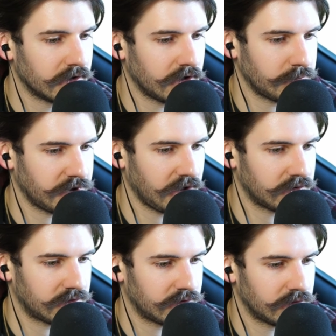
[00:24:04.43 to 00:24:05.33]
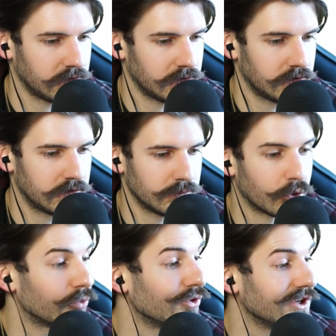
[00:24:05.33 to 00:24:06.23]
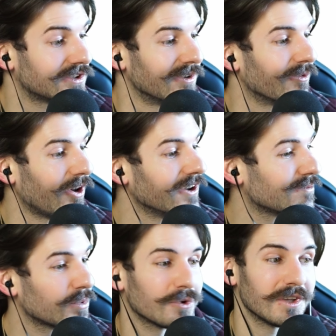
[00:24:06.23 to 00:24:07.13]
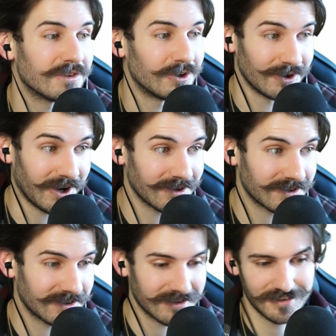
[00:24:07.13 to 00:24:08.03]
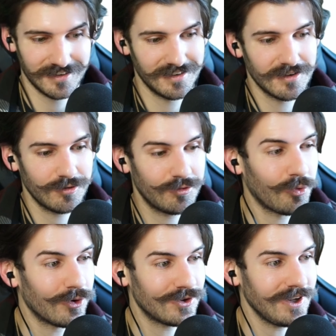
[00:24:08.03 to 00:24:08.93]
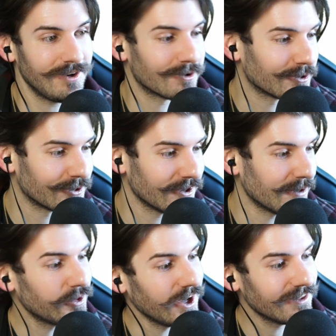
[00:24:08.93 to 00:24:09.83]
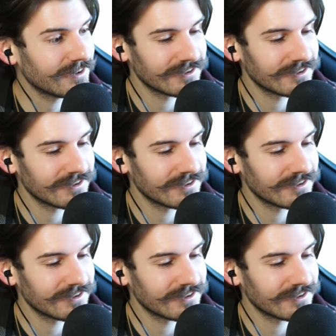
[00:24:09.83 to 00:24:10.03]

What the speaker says: update. The more recent one, believe it or not. 14-year-old update.